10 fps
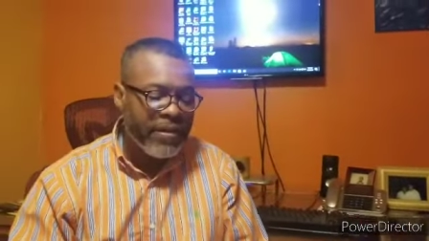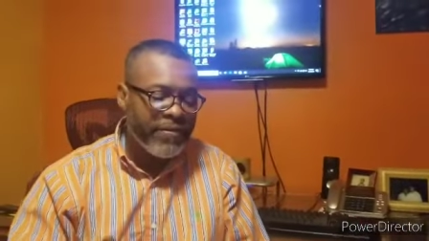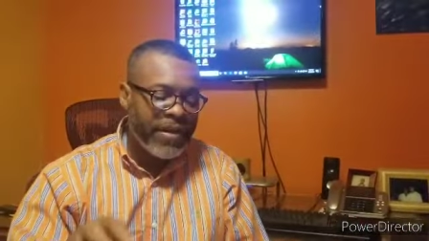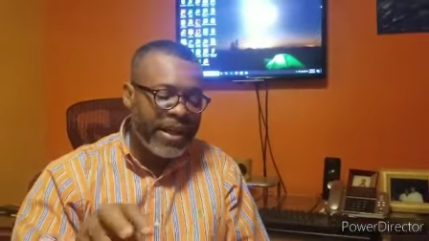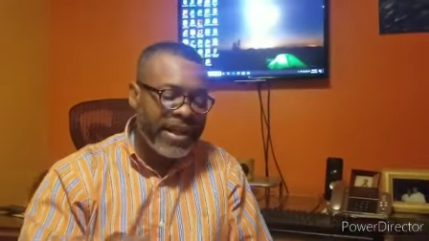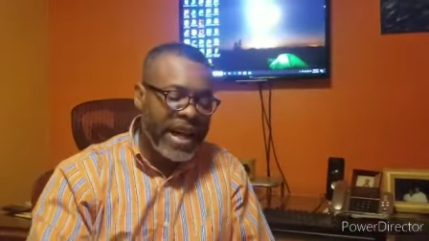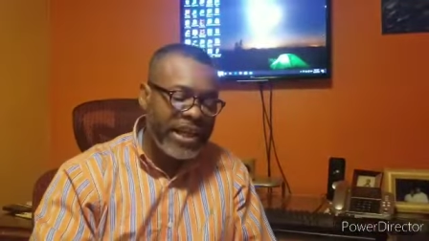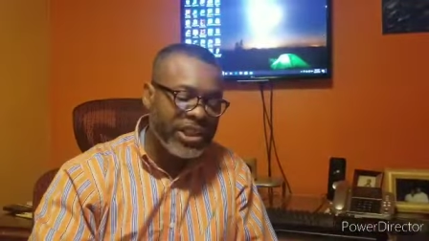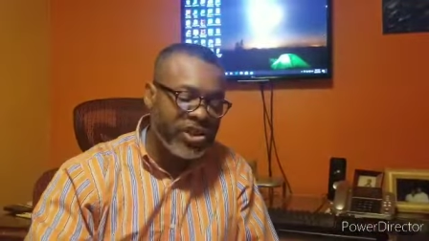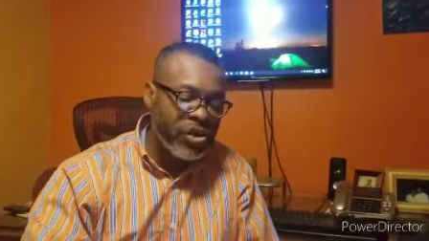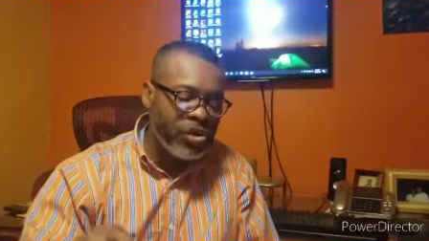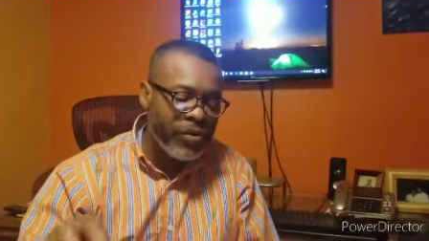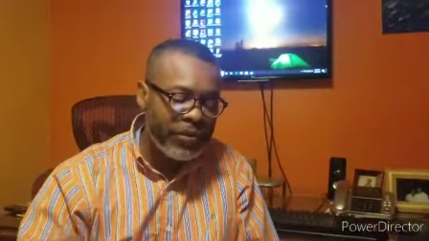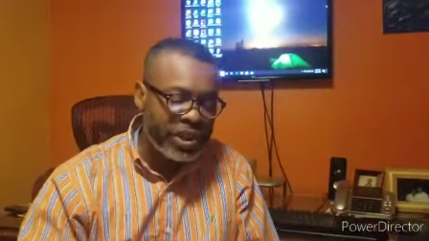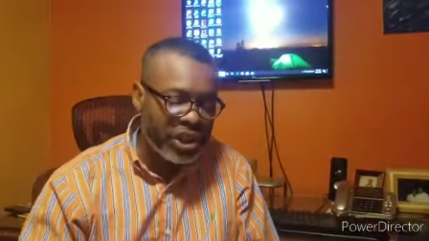financial
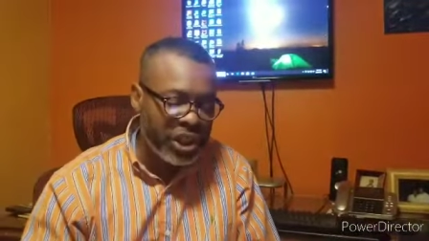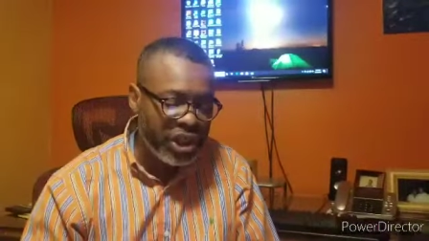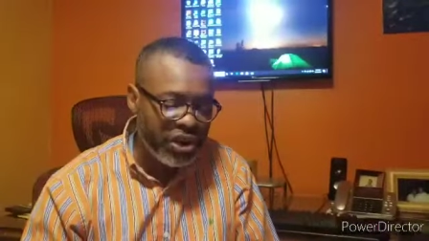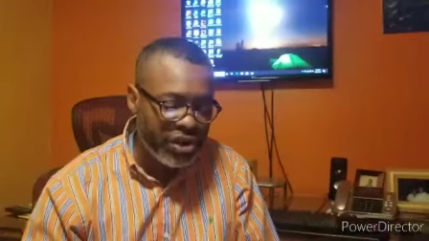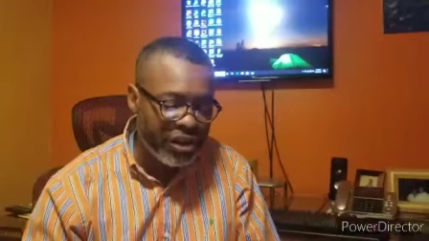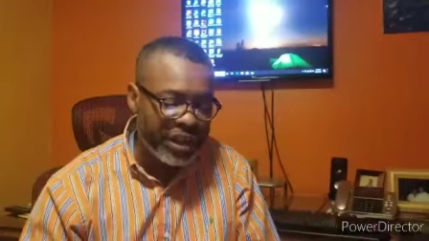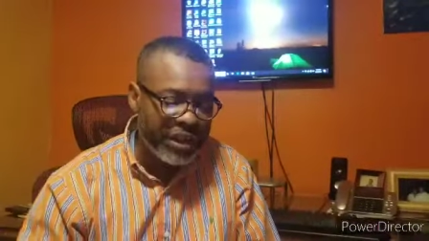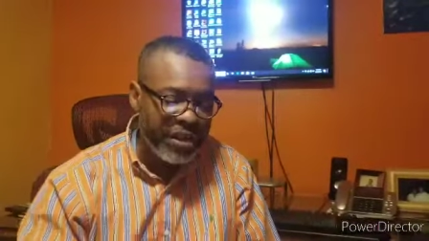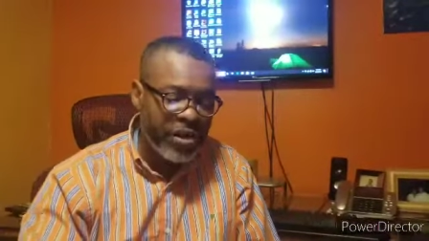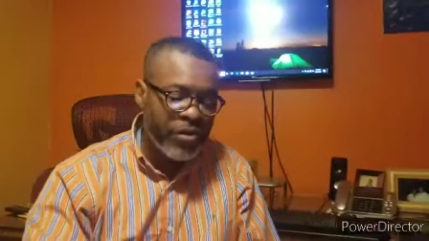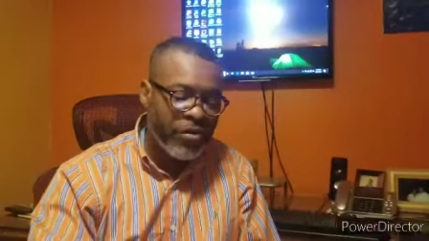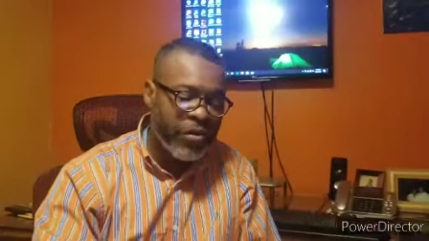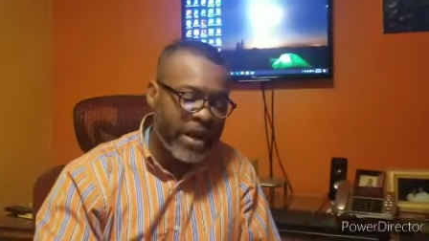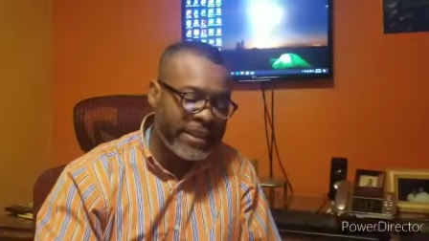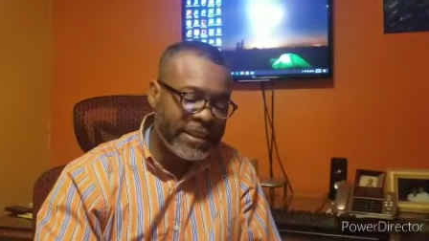security
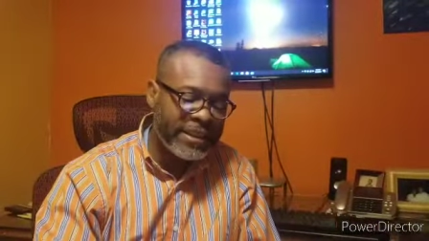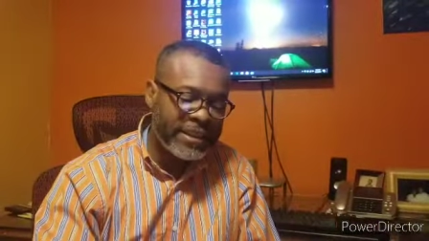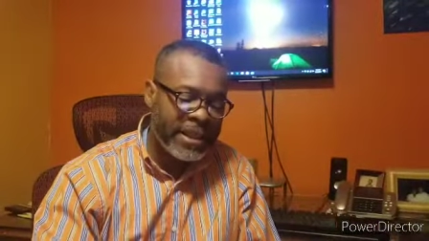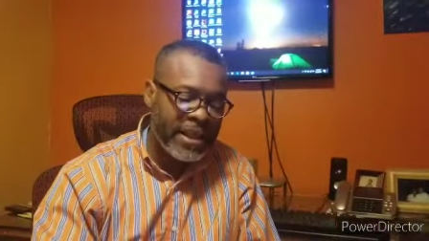rests